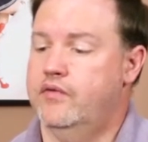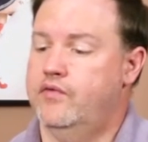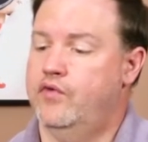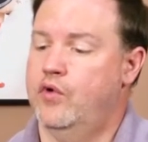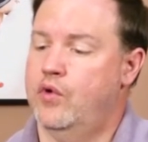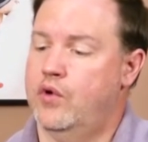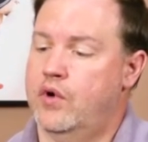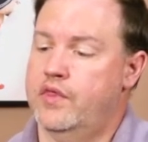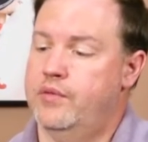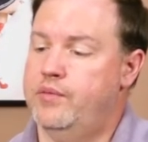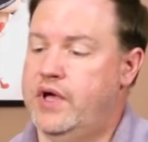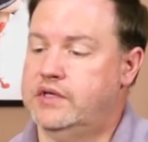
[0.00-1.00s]
for
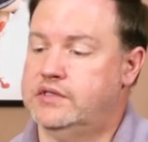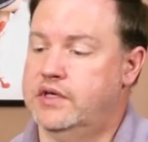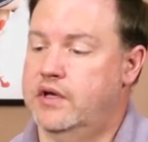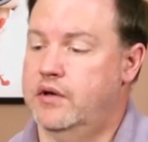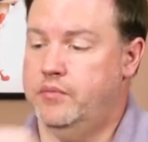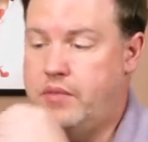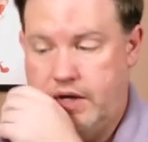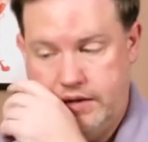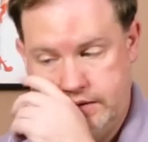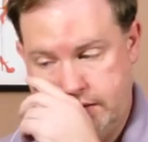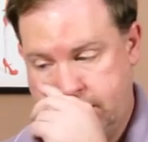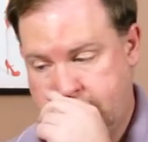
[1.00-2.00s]
the basic
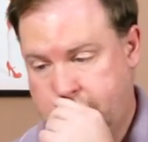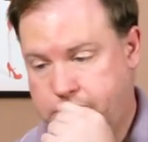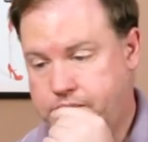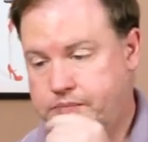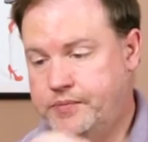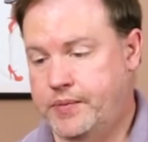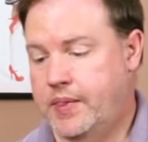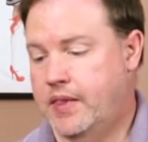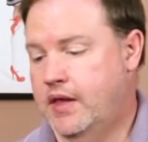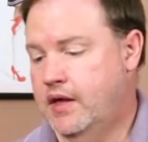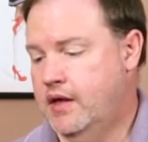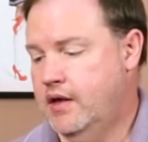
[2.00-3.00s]
buttons.
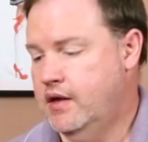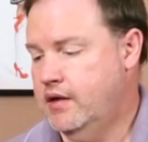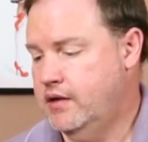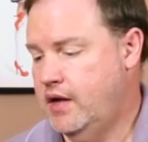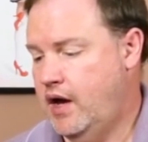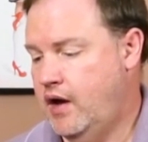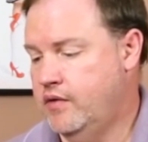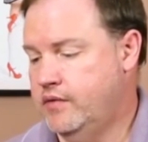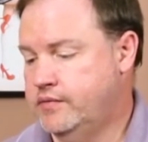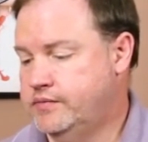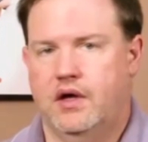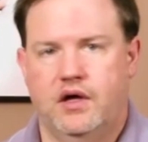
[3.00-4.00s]
Now,
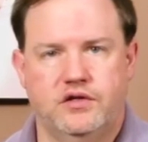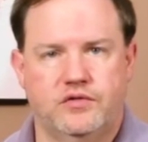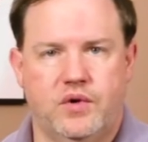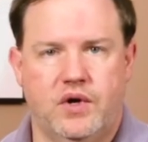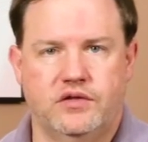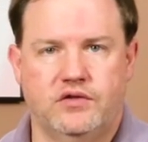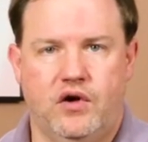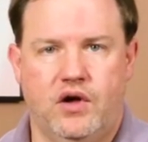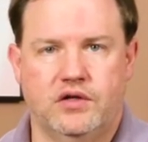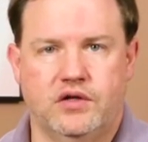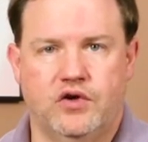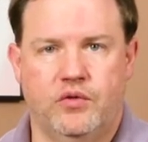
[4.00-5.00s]
I just wanted to
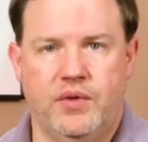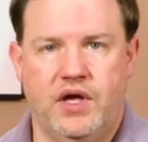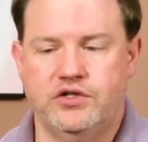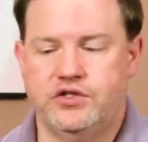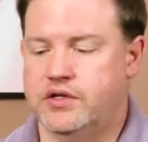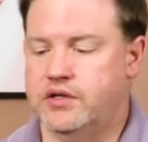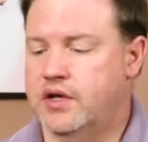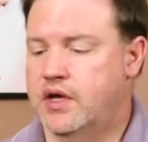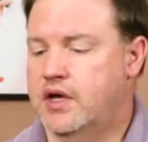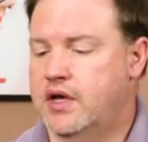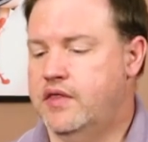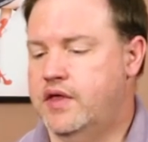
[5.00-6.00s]
also mention
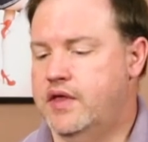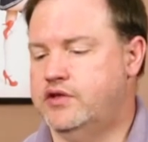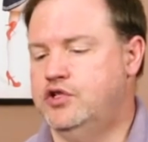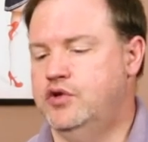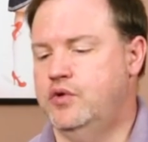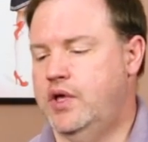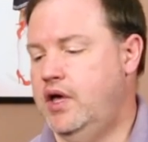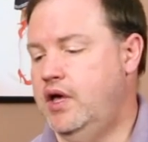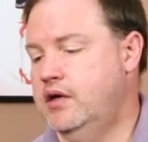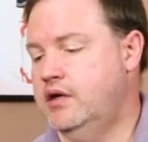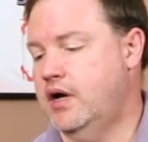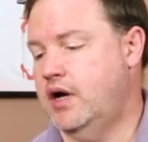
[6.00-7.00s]
that you
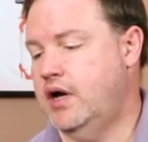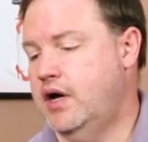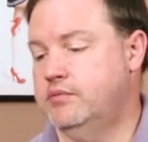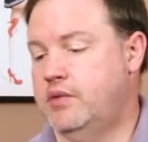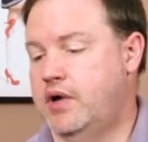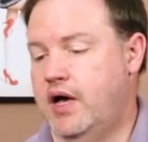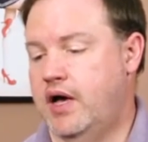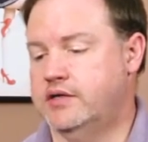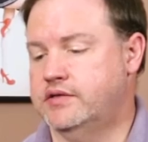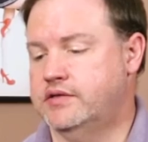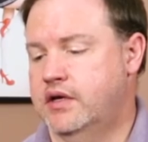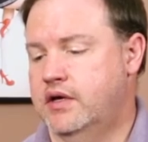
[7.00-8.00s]
can
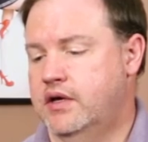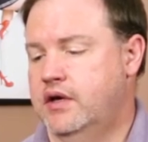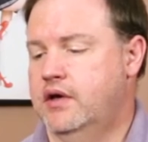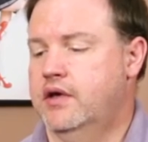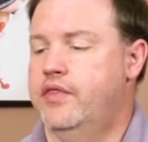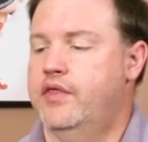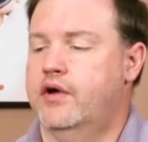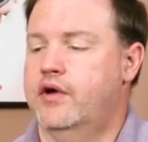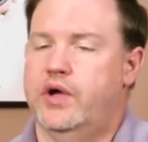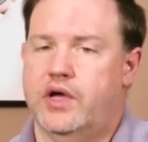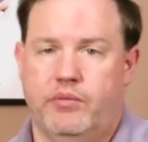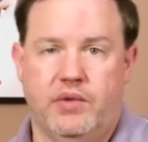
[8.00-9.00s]
customize the
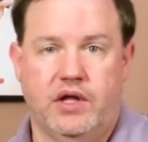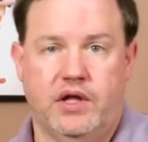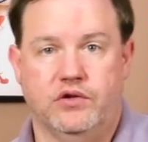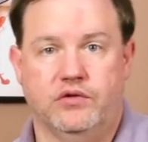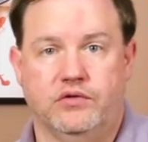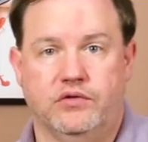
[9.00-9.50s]
quick menu.